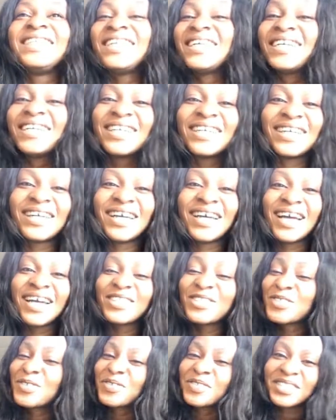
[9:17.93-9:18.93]
yeah, I
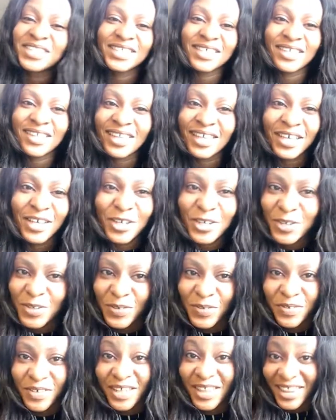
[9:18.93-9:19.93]
just want to say thank
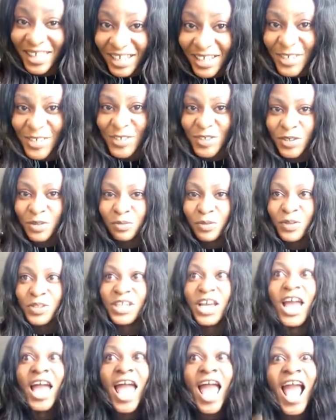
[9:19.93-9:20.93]
you so much.
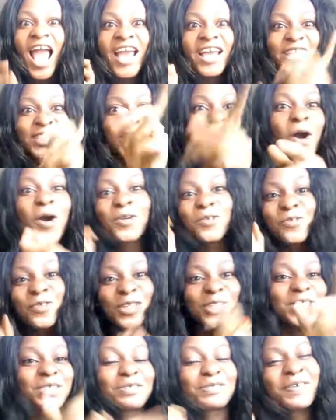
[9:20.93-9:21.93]

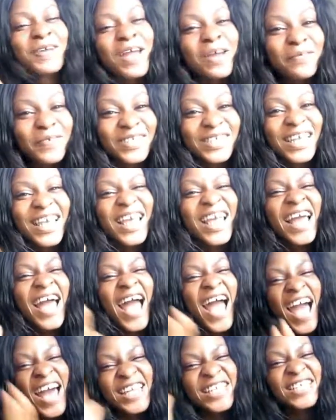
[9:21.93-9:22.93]
800 subscribers
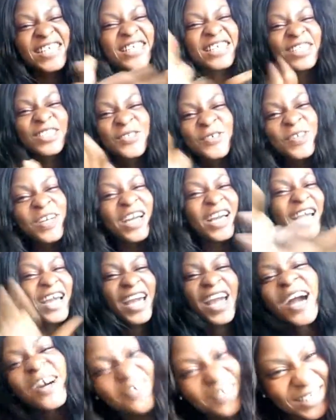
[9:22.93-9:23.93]
and still
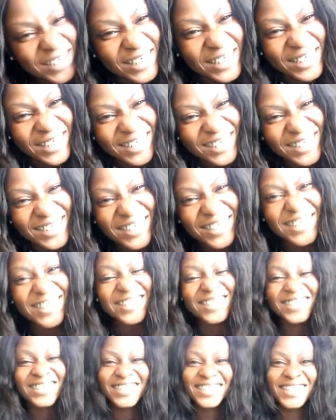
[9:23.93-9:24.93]
counting,
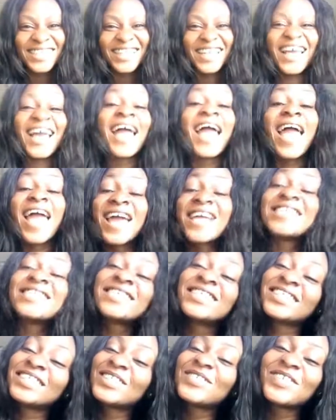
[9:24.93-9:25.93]

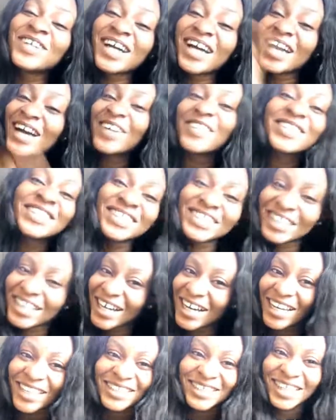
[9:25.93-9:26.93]

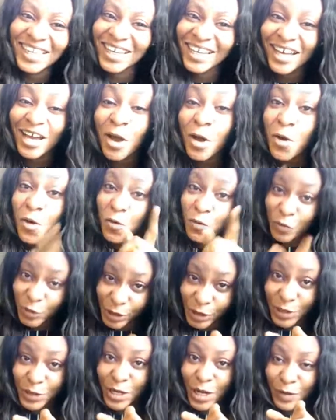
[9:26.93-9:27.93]
guys. Like, we're
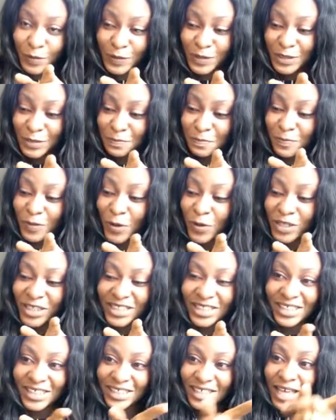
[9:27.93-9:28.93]
still counting.
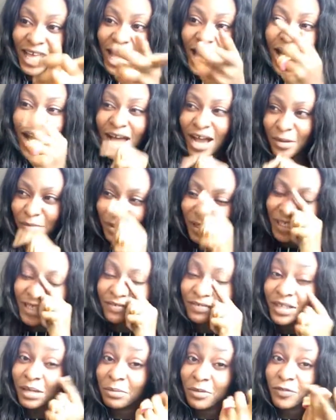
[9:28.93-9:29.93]
Honestly, I
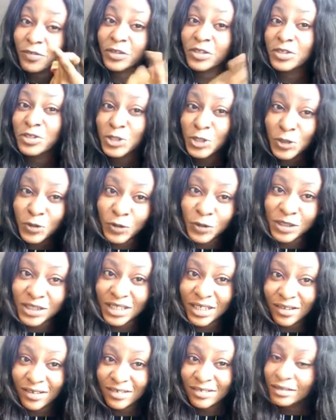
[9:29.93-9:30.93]
believe that before this year
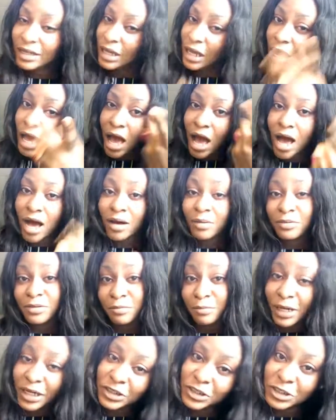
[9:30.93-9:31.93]
runs out, I'll be
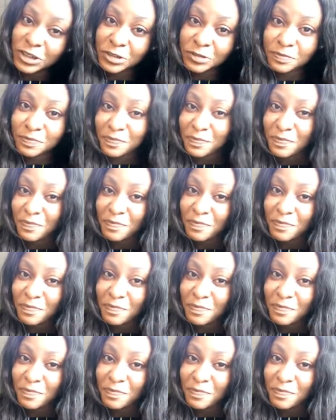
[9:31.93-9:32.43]
matching.